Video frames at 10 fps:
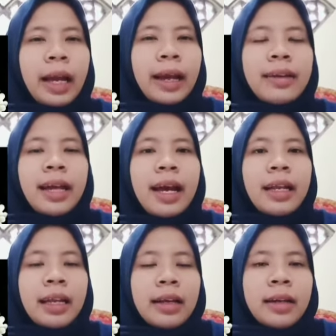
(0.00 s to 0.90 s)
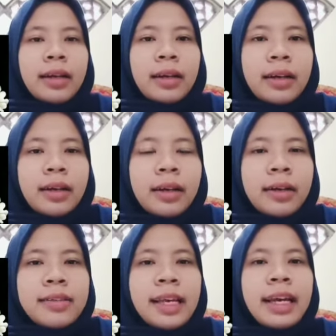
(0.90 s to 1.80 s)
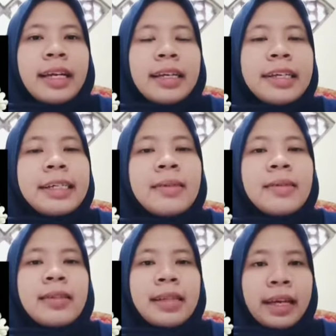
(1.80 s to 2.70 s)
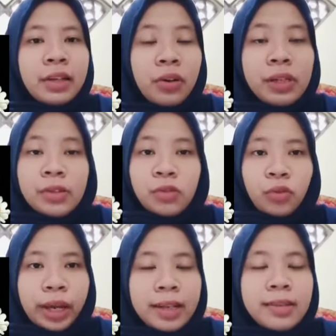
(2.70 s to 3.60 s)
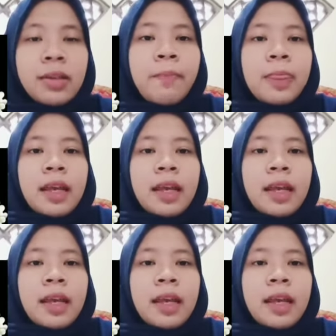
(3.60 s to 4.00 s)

And then the second is secondary stress.